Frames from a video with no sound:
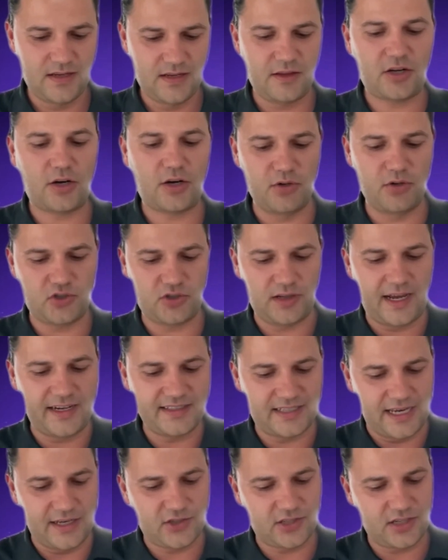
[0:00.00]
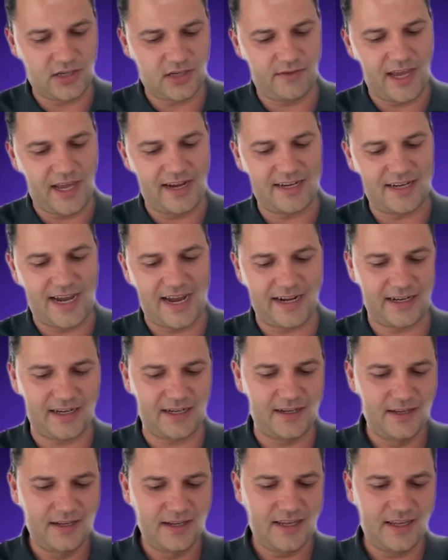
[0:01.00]
the commercialization of that
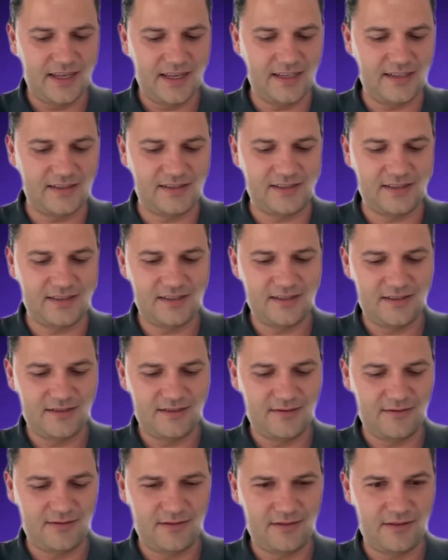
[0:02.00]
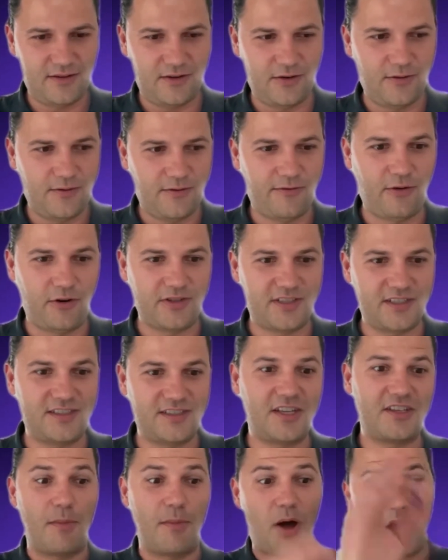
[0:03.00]
data is, you know, versus
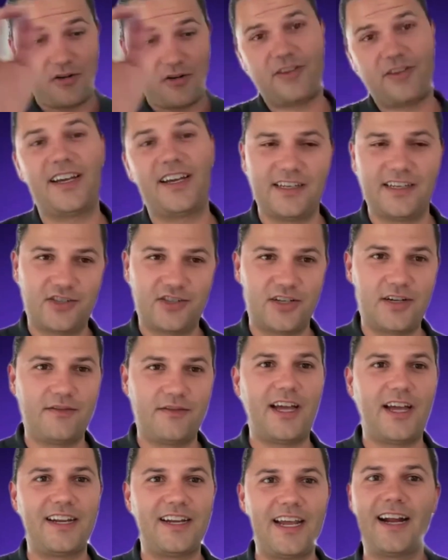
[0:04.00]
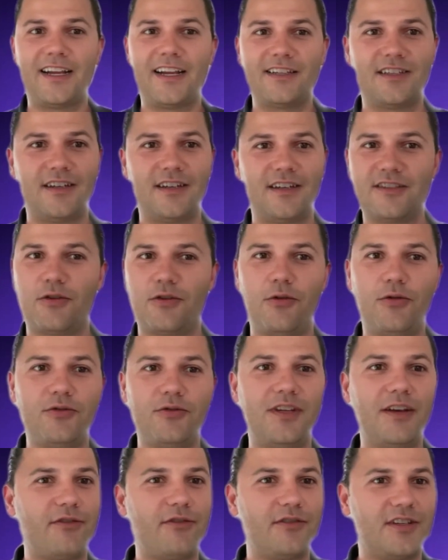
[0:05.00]
the democratization of that data is a, is a whole
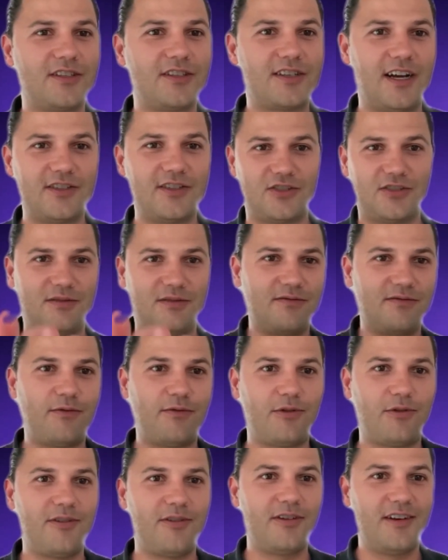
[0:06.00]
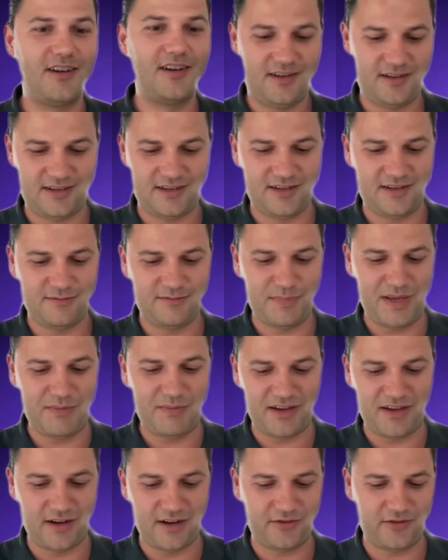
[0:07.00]
different discussion for uh,
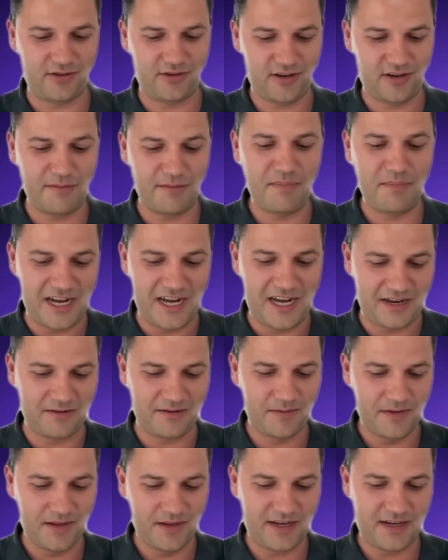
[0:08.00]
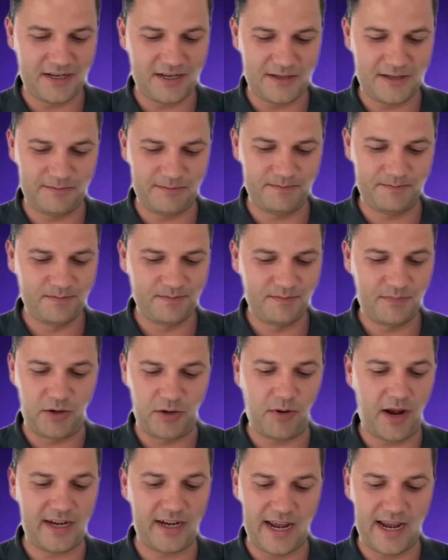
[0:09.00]
maybe another, a meeting. Um,
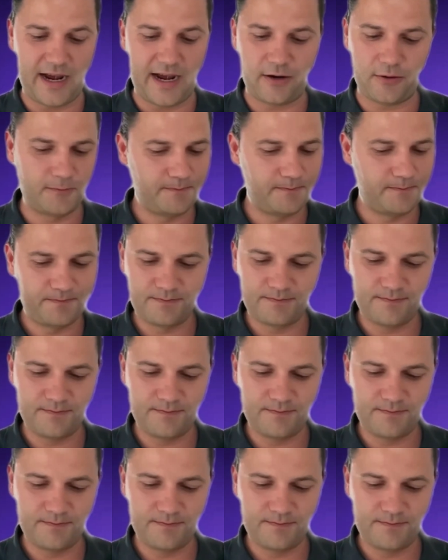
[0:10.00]
but right now,